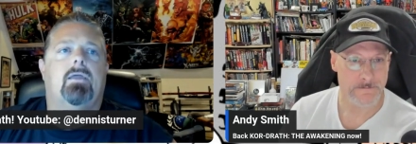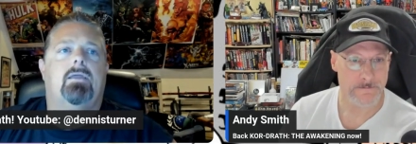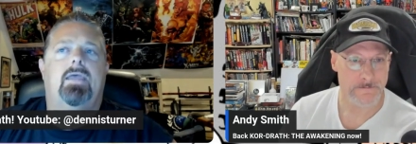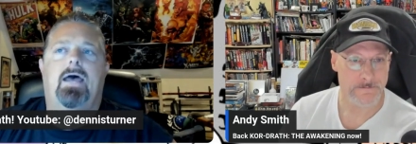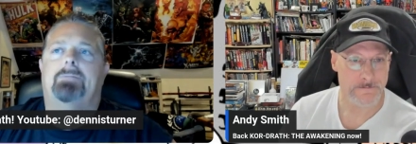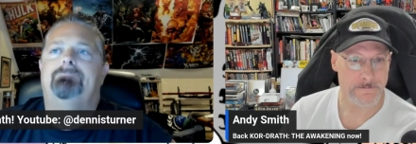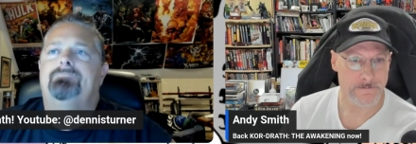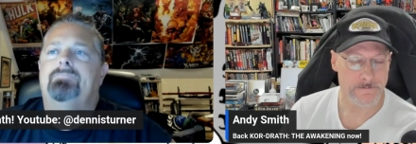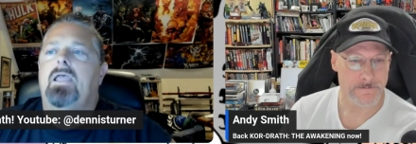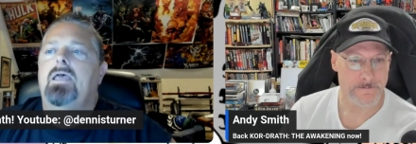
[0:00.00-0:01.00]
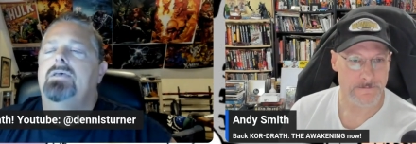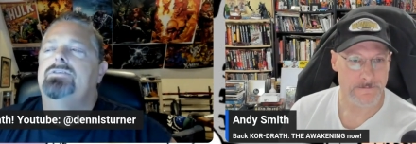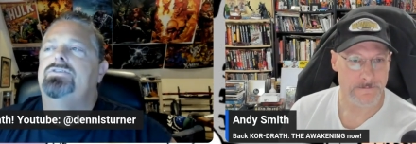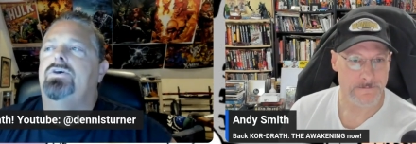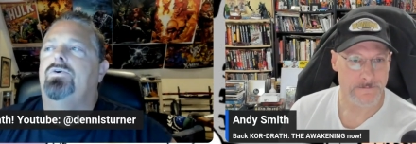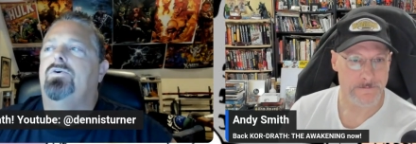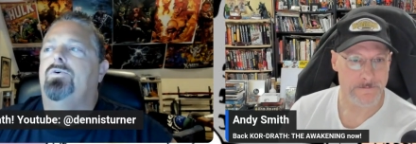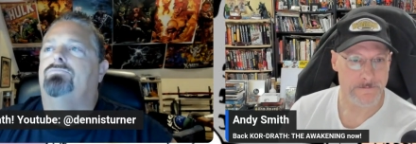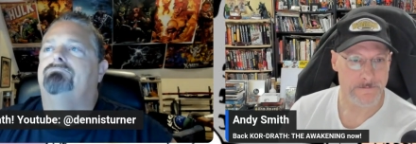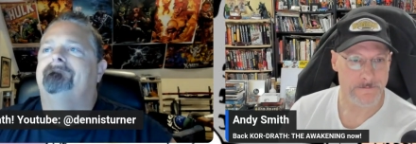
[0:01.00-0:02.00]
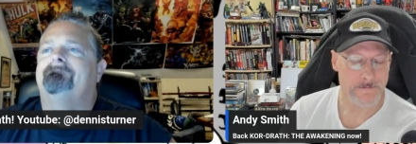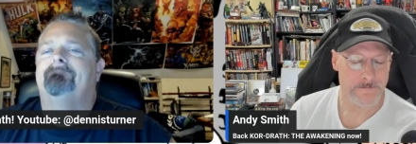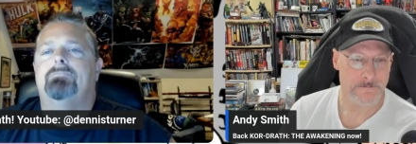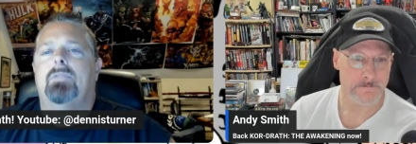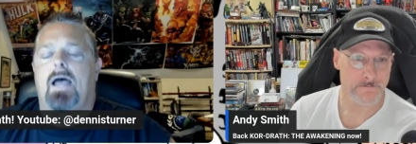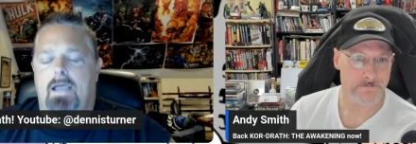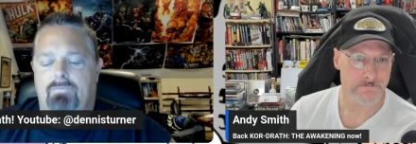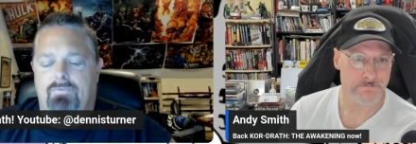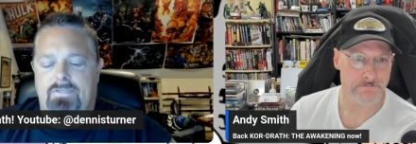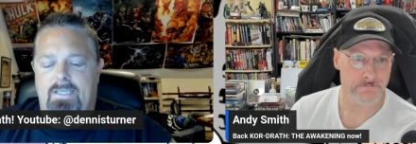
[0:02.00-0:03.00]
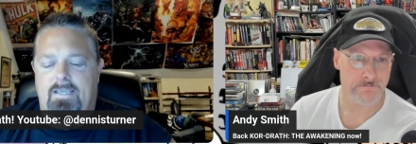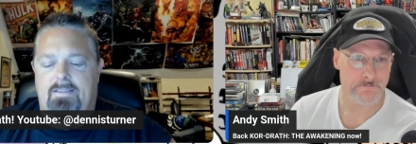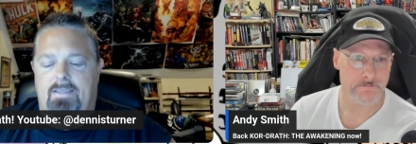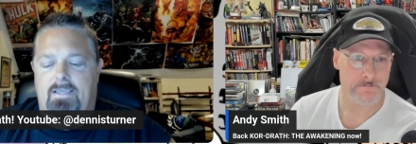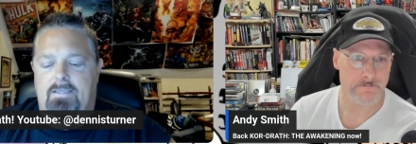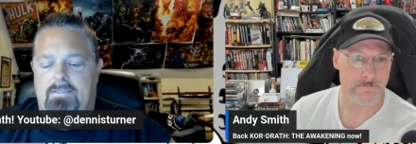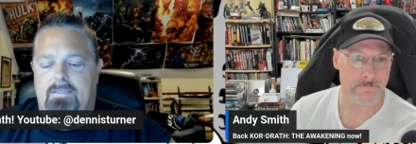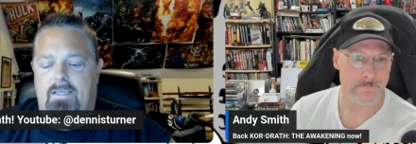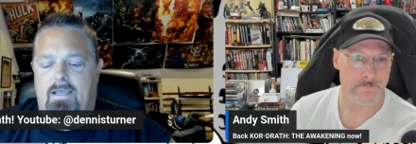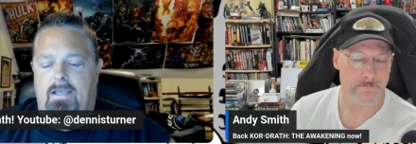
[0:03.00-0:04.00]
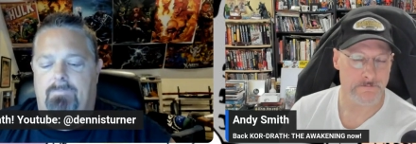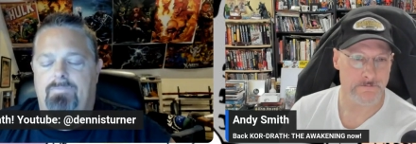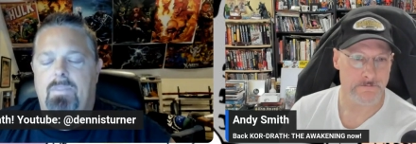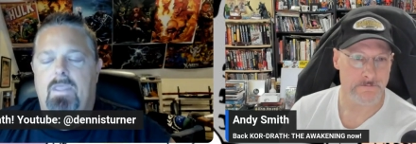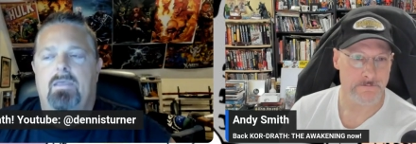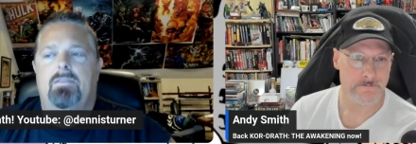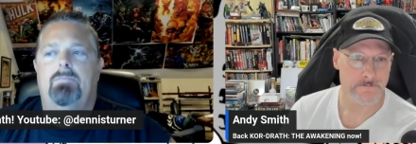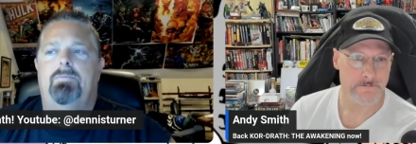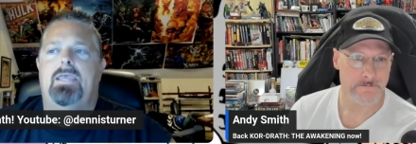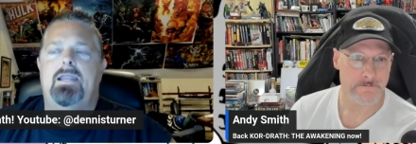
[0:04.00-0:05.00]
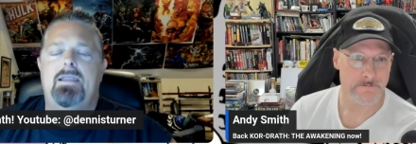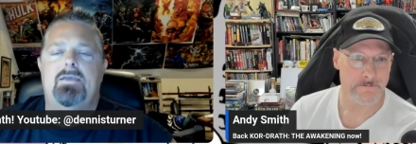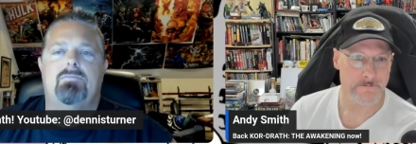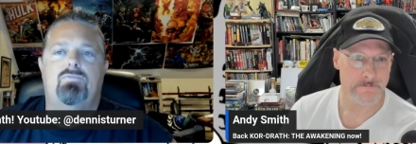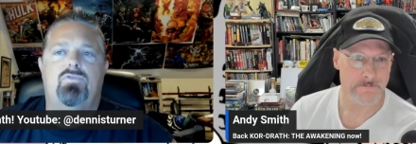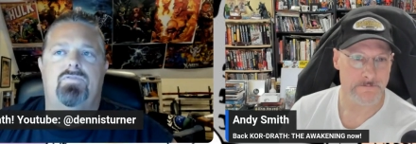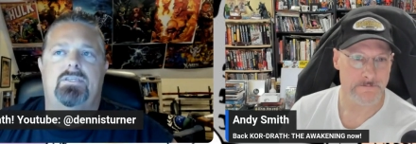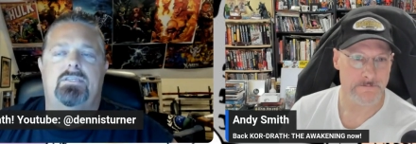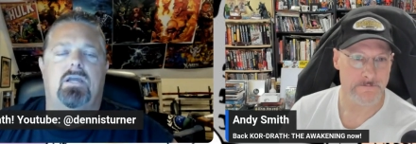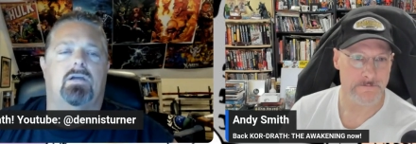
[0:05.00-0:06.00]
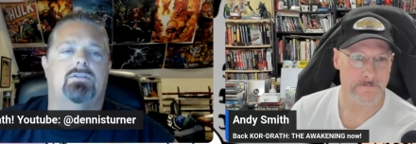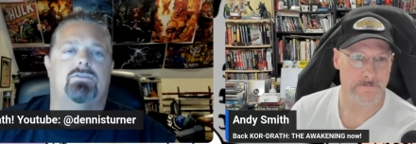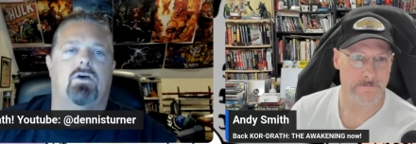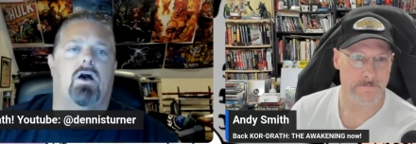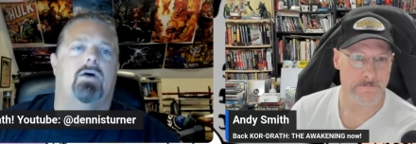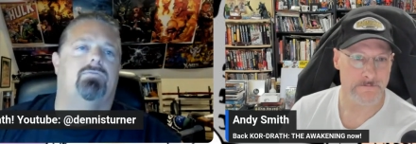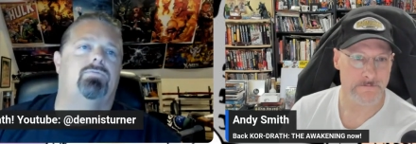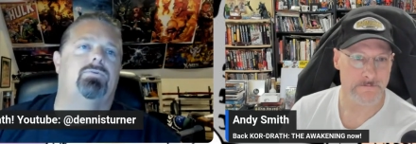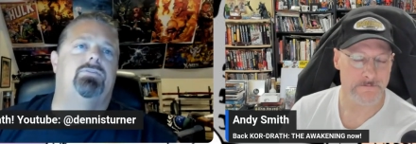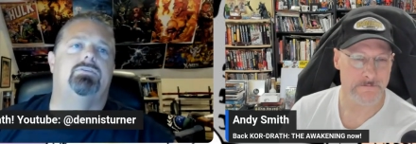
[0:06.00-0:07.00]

Speaker 1: Yeah, so I will say this. Um, the beginning of the movie starts off with